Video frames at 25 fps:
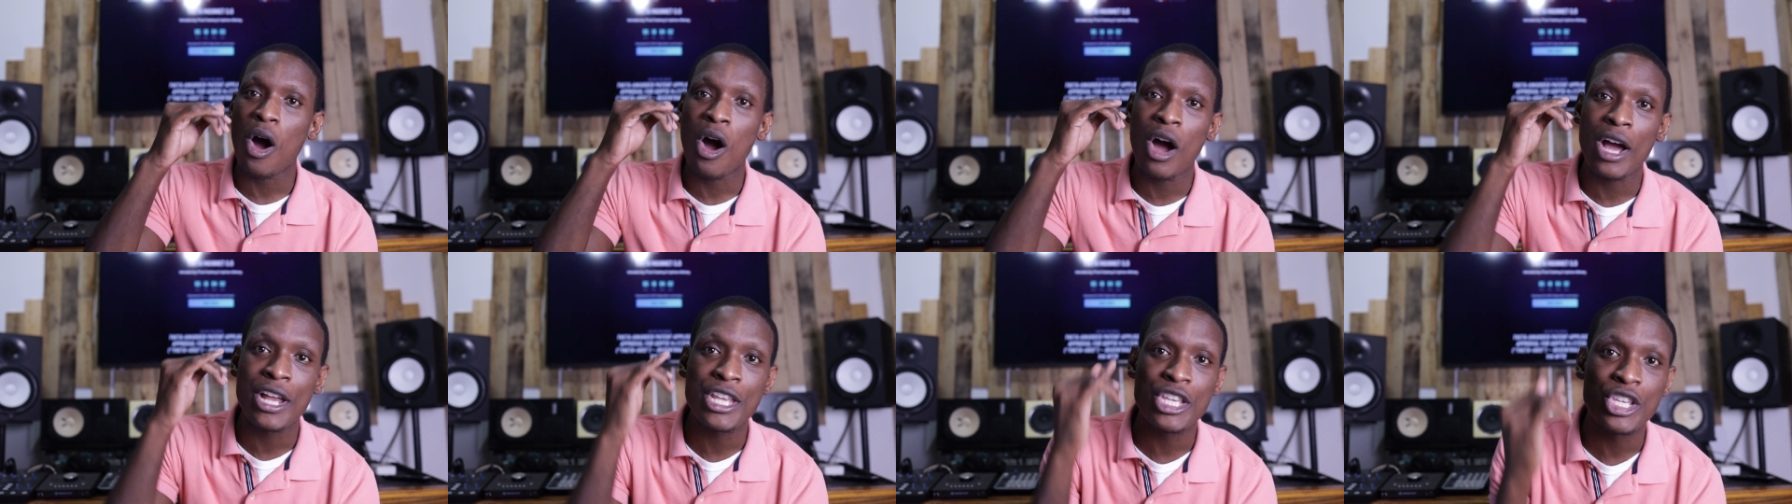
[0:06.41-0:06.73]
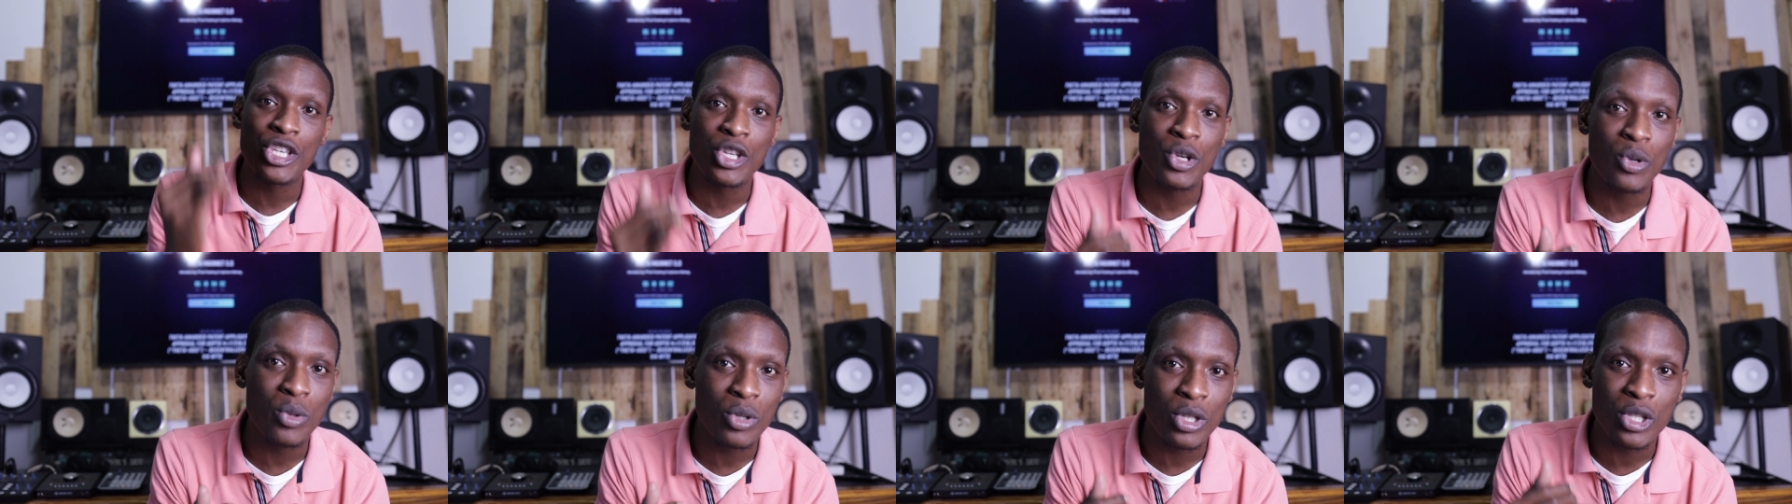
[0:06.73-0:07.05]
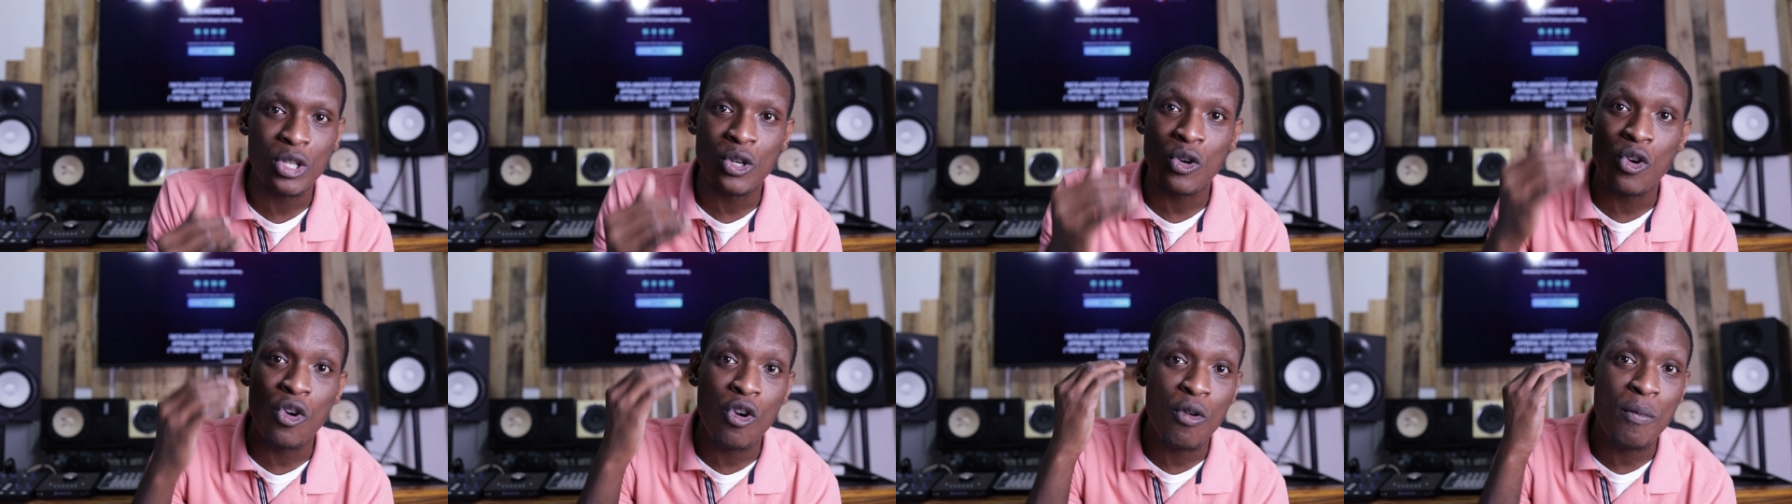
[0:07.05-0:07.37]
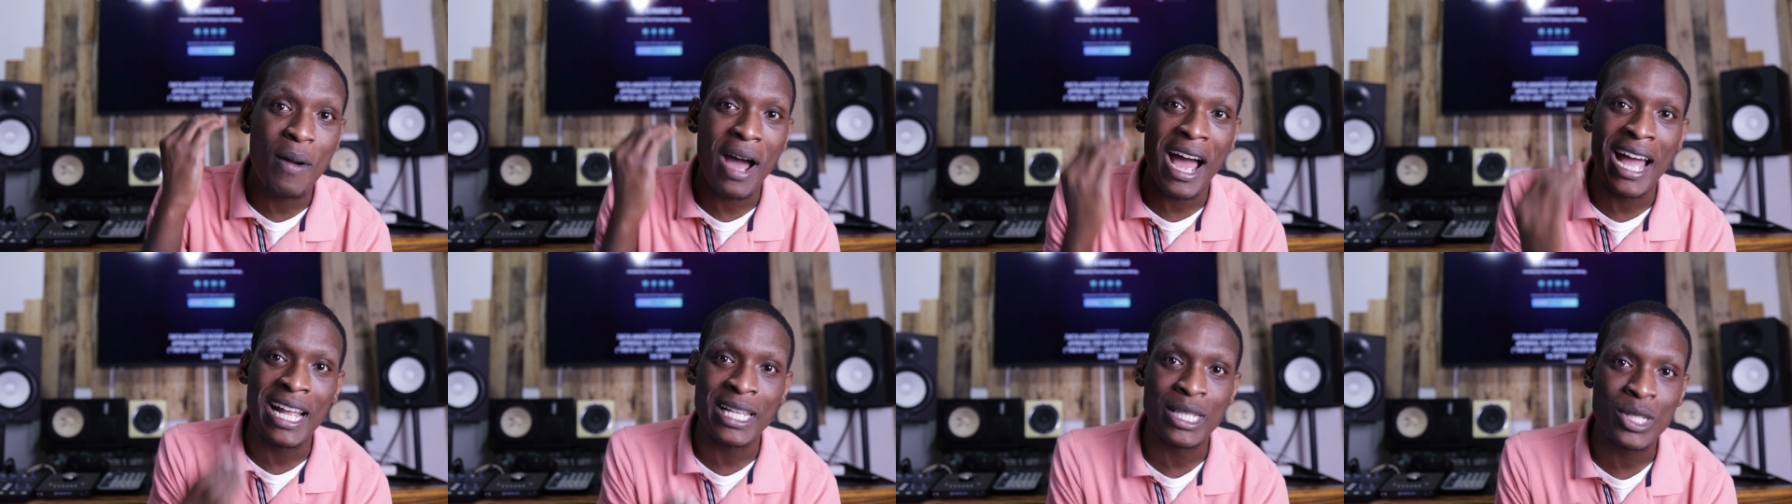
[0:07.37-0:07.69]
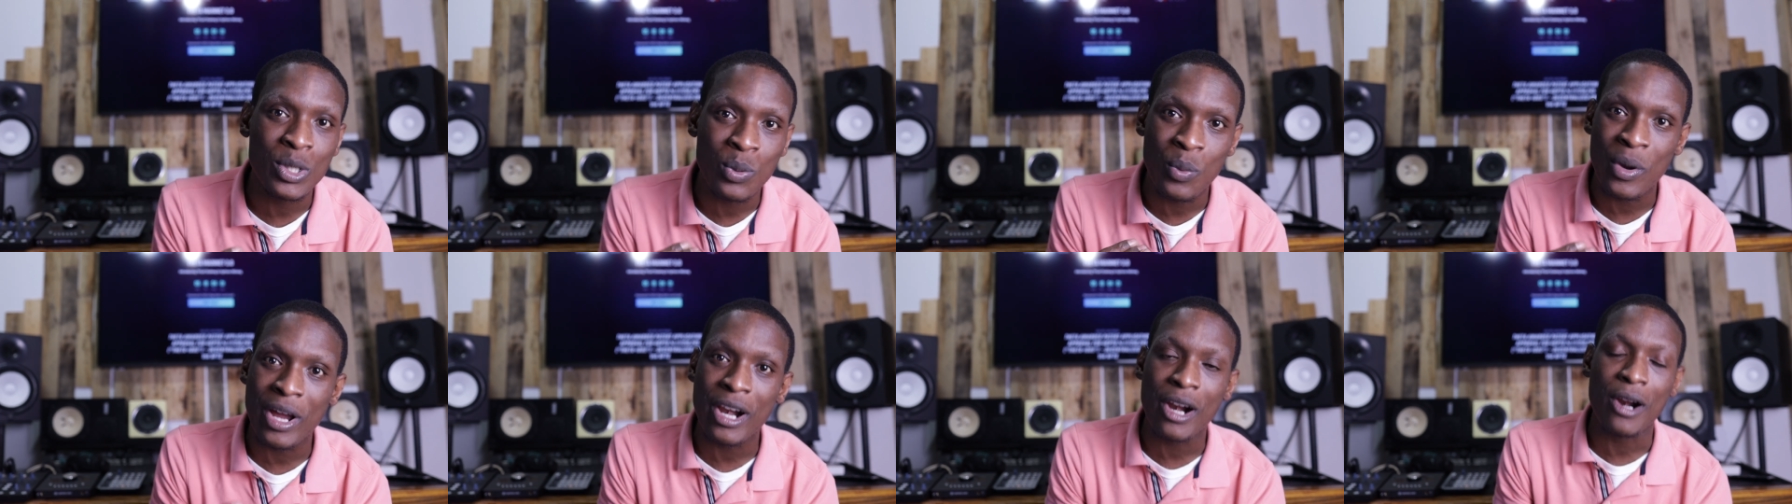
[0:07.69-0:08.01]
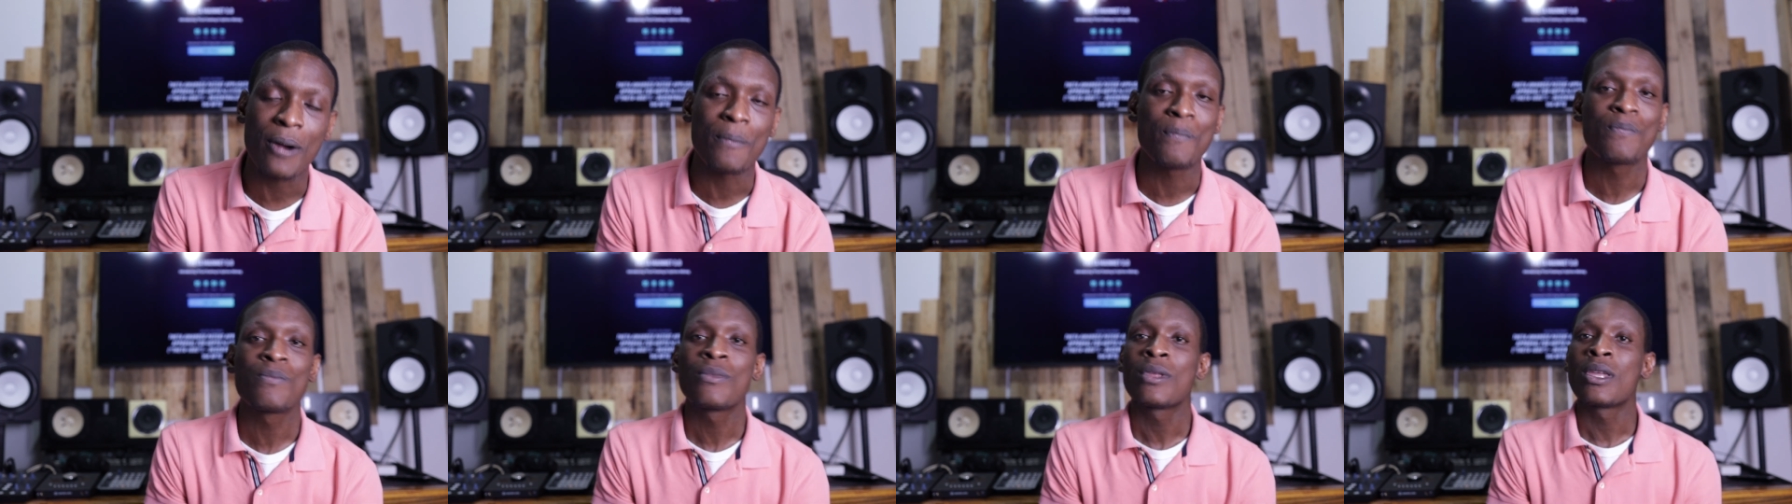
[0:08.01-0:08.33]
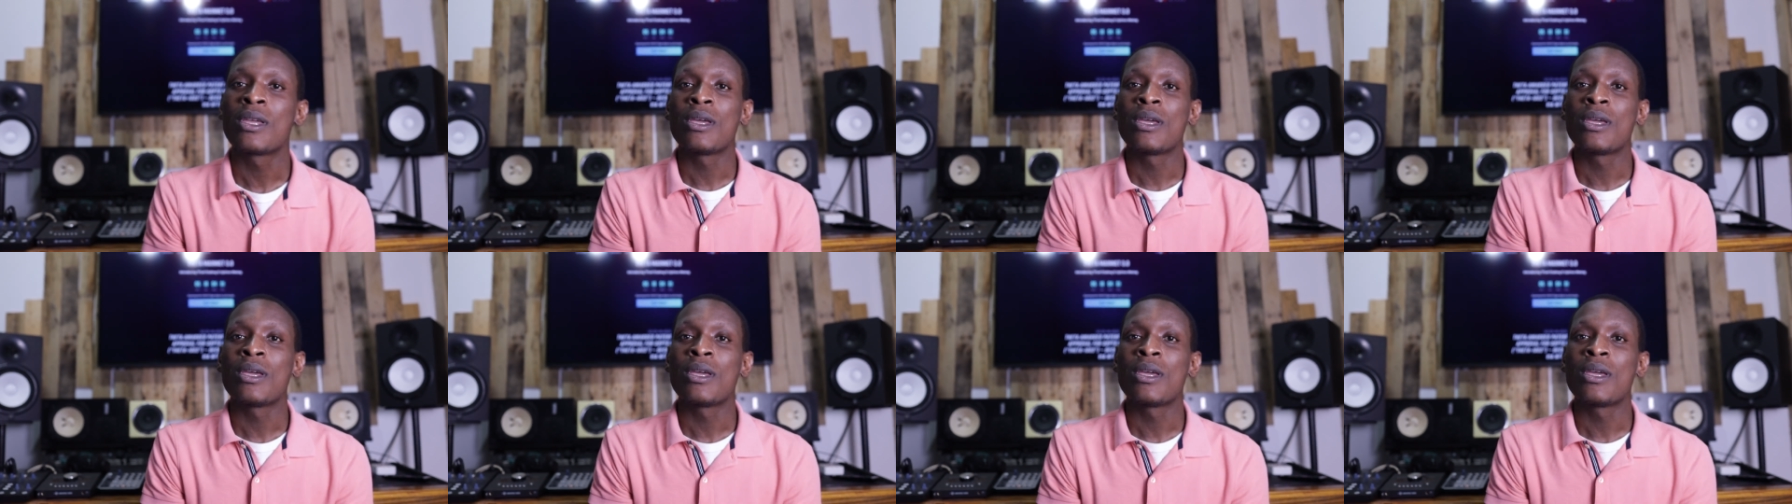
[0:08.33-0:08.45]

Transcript: on YouTube and Twitter